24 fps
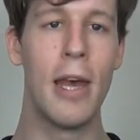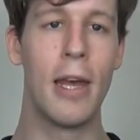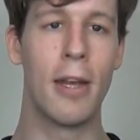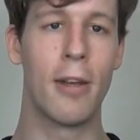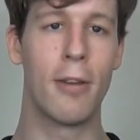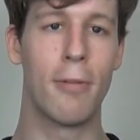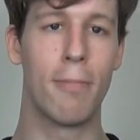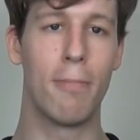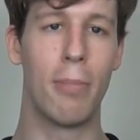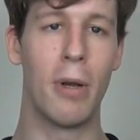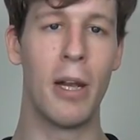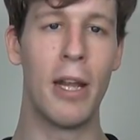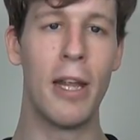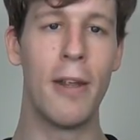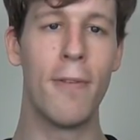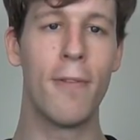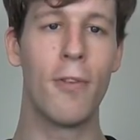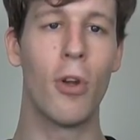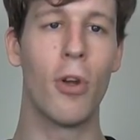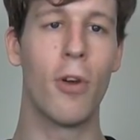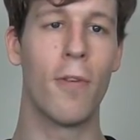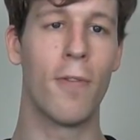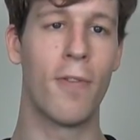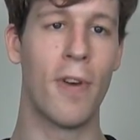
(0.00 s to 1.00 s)
It's believed
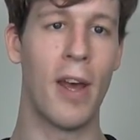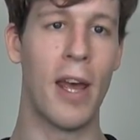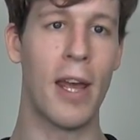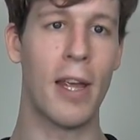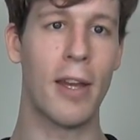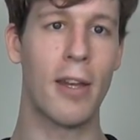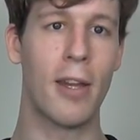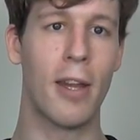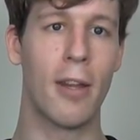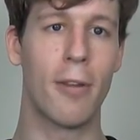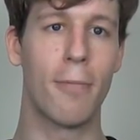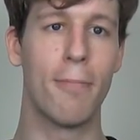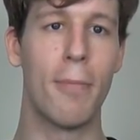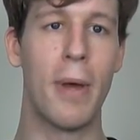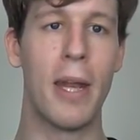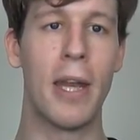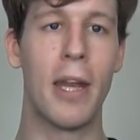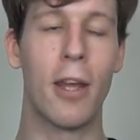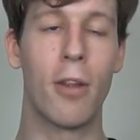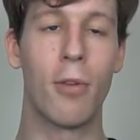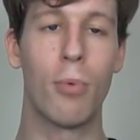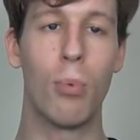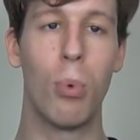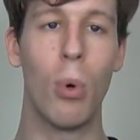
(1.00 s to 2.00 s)
to affect as
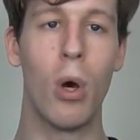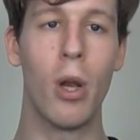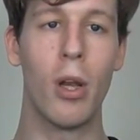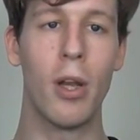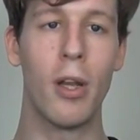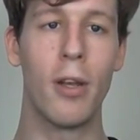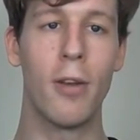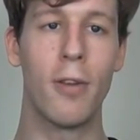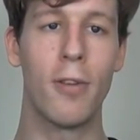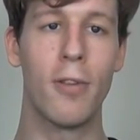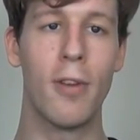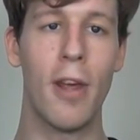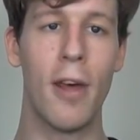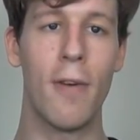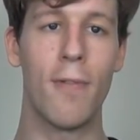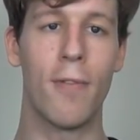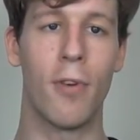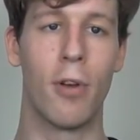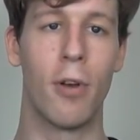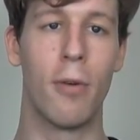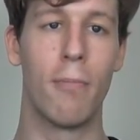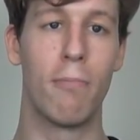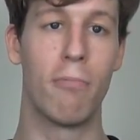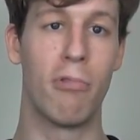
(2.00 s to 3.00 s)
many as 1 in
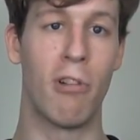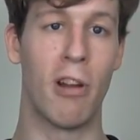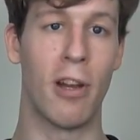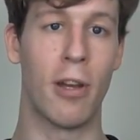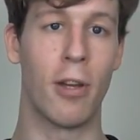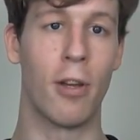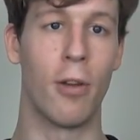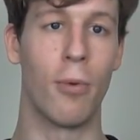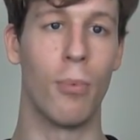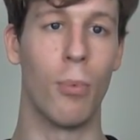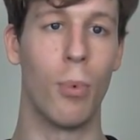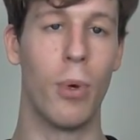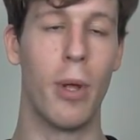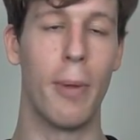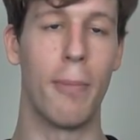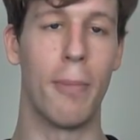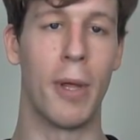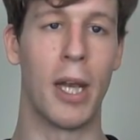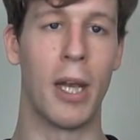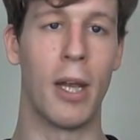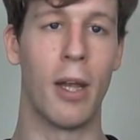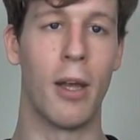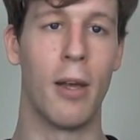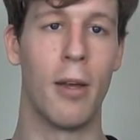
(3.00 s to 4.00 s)
7 pregnant
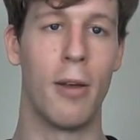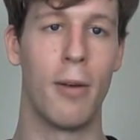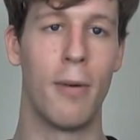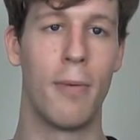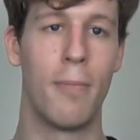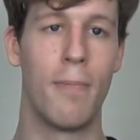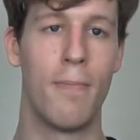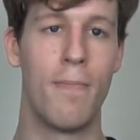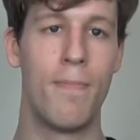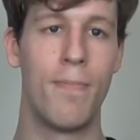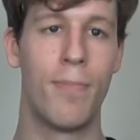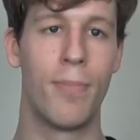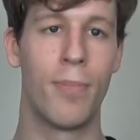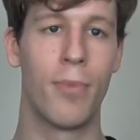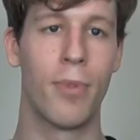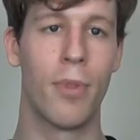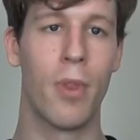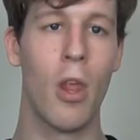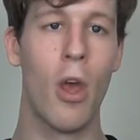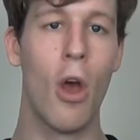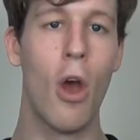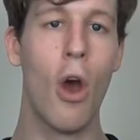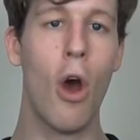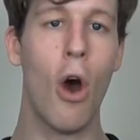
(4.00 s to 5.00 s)
women.
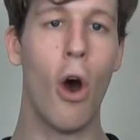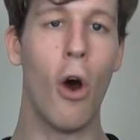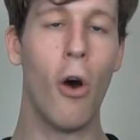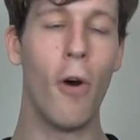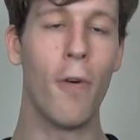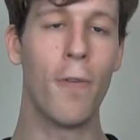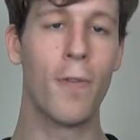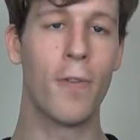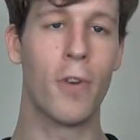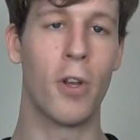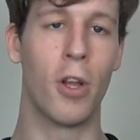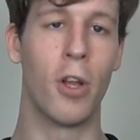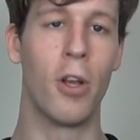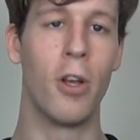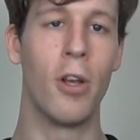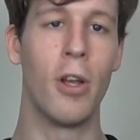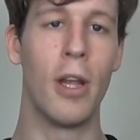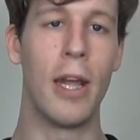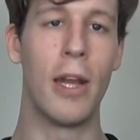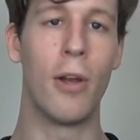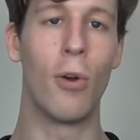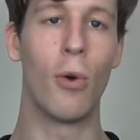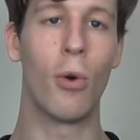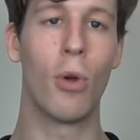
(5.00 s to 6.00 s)
Often,
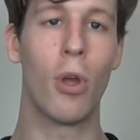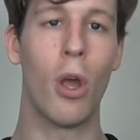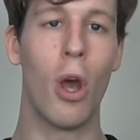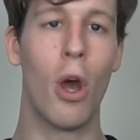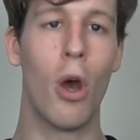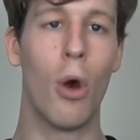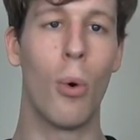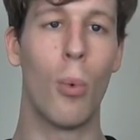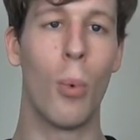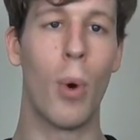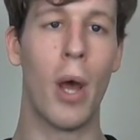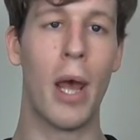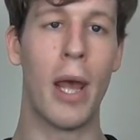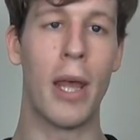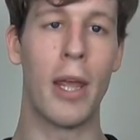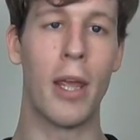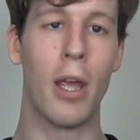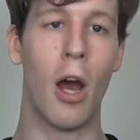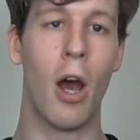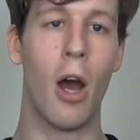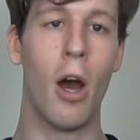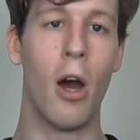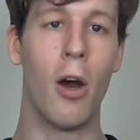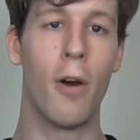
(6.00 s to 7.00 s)
it'll go away
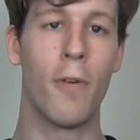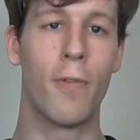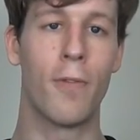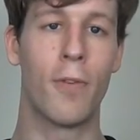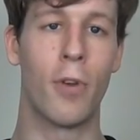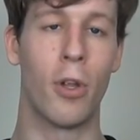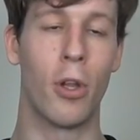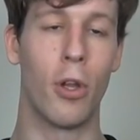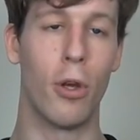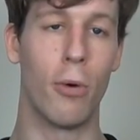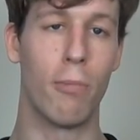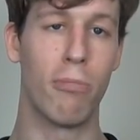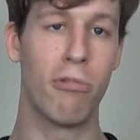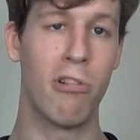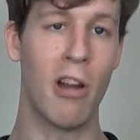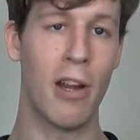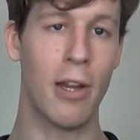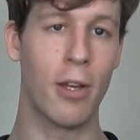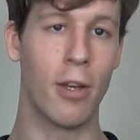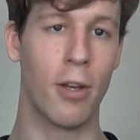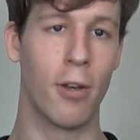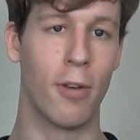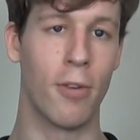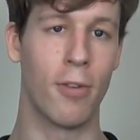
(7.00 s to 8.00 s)
after your
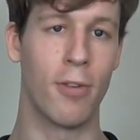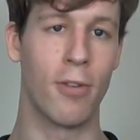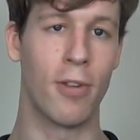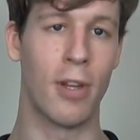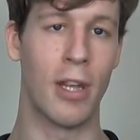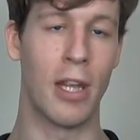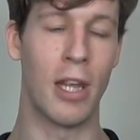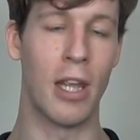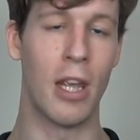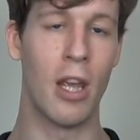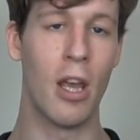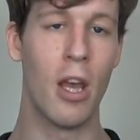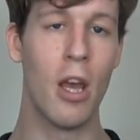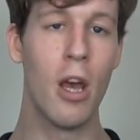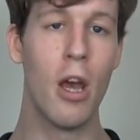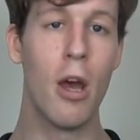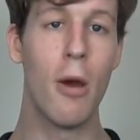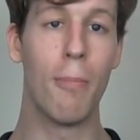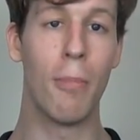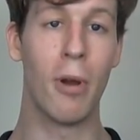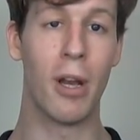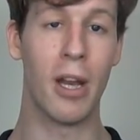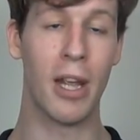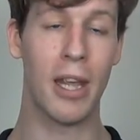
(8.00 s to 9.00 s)
pregnancy,
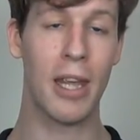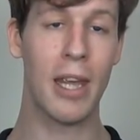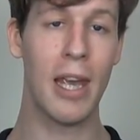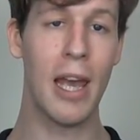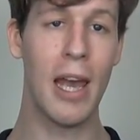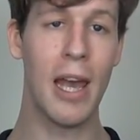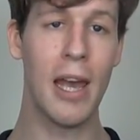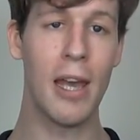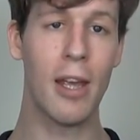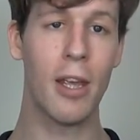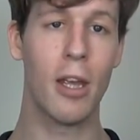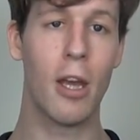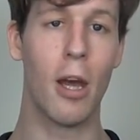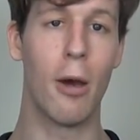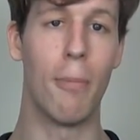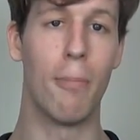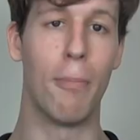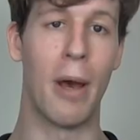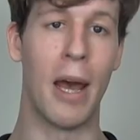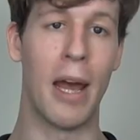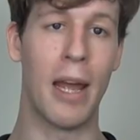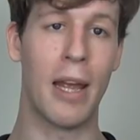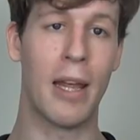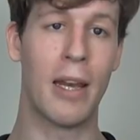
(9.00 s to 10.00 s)
but it can come
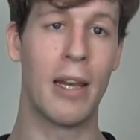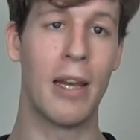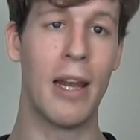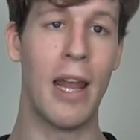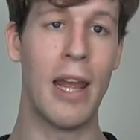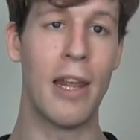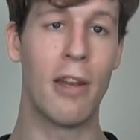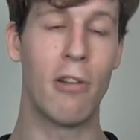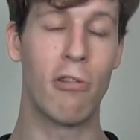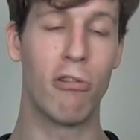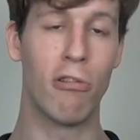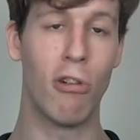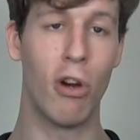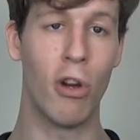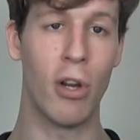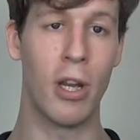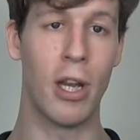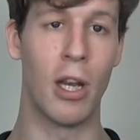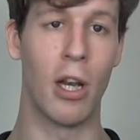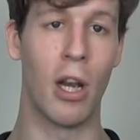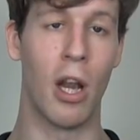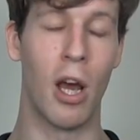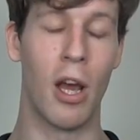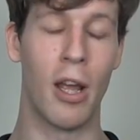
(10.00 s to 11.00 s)
back later on
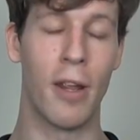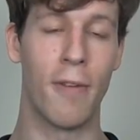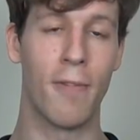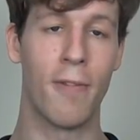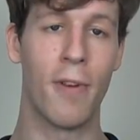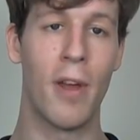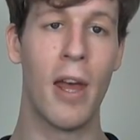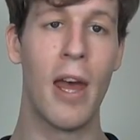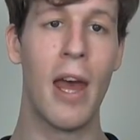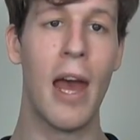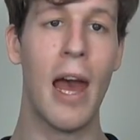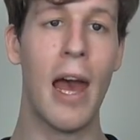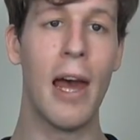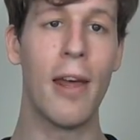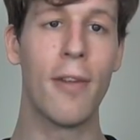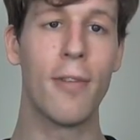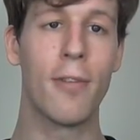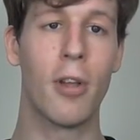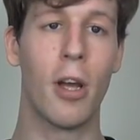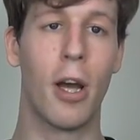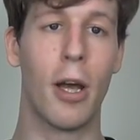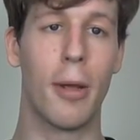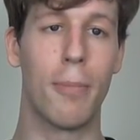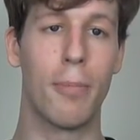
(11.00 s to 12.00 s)
in life
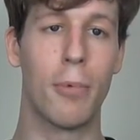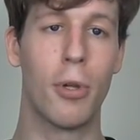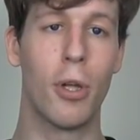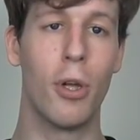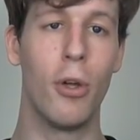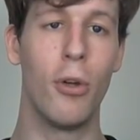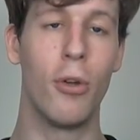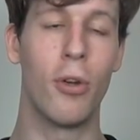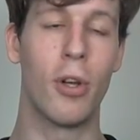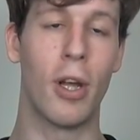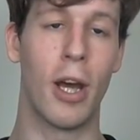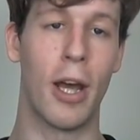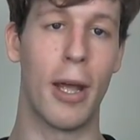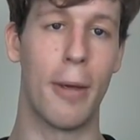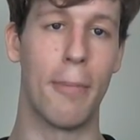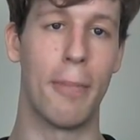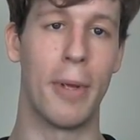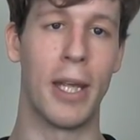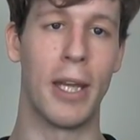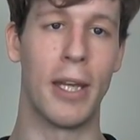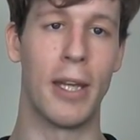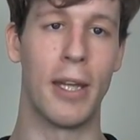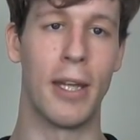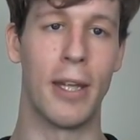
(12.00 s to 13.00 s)
as type 2
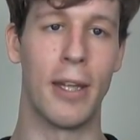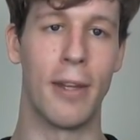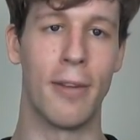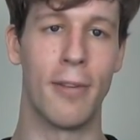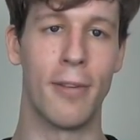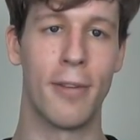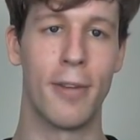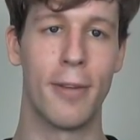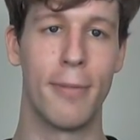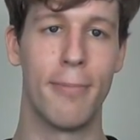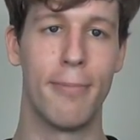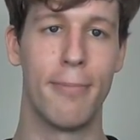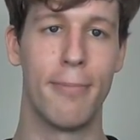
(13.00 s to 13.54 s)
diabetes.